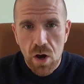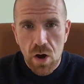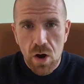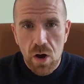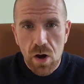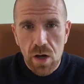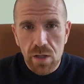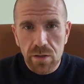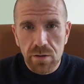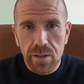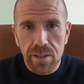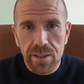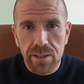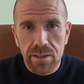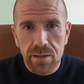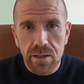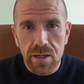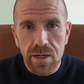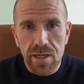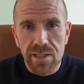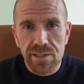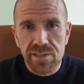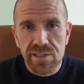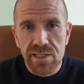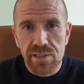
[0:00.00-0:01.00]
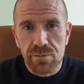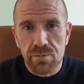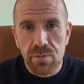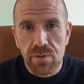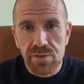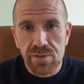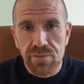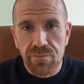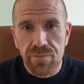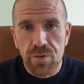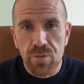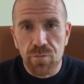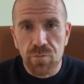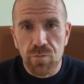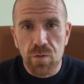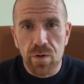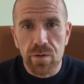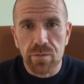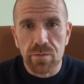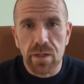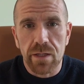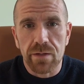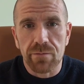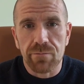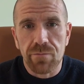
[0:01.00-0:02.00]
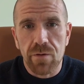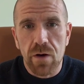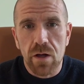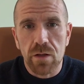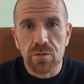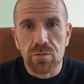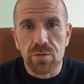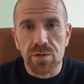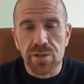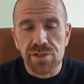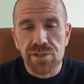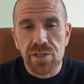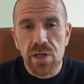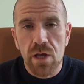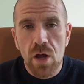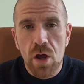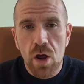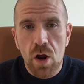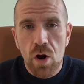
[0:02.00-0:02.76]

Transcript: online clients, as well as a few of our online followers.